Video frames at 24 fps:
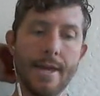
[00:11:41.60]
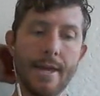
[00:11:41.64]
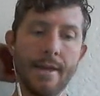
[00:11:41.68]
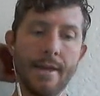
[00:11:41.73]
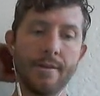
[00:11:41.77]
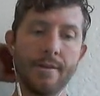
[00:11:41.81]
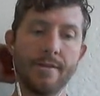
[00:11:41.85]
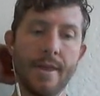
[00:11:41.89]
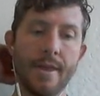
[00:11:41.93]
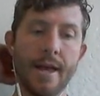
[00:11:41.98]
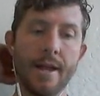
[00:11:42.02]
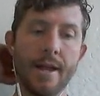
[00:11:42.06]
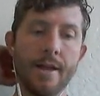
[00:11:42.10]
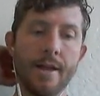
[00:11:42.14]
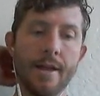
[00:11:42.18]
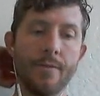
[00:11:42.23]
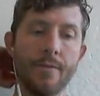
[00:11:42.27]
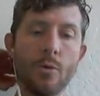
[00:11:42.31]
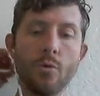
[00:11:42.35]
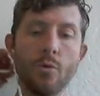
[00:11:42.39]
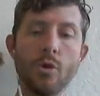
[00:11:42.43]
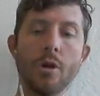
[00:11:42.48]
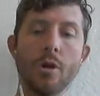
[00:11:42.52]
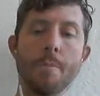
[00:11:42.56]
is that if
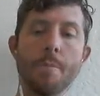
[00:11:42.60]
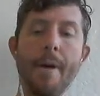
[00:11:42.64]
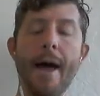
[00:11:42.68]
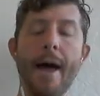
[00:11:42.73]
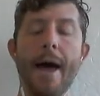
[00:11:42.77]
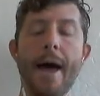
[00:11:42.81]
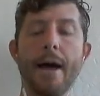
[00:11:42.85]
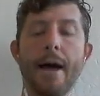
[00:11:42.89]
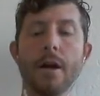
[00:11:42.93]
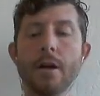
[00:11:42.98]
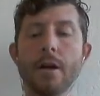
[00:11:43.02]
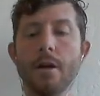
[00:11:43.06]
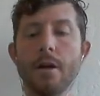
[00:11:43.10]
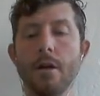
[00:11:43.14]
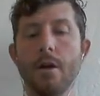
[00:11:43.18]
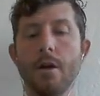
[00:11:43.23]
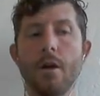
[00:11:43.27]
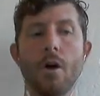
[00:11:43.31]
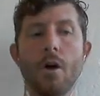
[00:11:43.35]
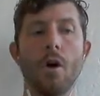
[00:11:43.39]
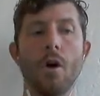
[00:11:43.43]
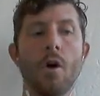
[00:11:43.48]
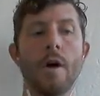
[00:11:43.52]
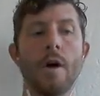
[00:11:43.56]
you look back
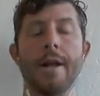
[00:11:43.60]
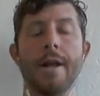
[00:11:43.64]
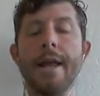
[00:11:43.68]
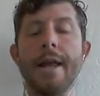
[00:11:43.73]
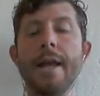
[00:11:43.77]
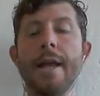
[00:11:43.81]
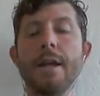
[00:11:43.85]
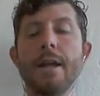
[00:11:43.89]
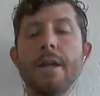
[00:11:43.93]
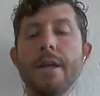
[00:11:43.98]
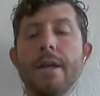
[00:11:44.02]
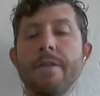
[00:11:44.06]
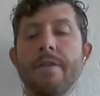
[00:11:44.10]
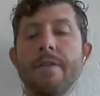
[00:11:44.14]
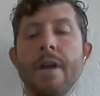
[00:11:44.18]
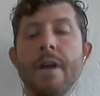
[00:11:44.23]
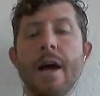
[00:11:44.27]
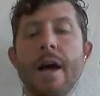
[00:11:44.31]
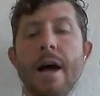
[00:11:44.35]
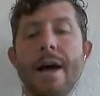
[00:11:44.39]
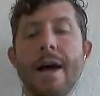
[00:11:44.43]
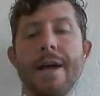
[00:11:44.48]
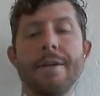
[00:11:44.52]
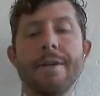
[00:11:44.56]
on
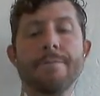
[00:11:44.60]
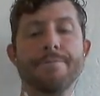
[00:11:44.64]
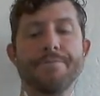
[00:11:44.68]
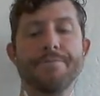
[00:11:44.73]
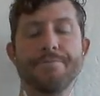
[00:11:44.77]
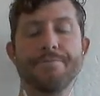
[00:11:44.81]
ATVI,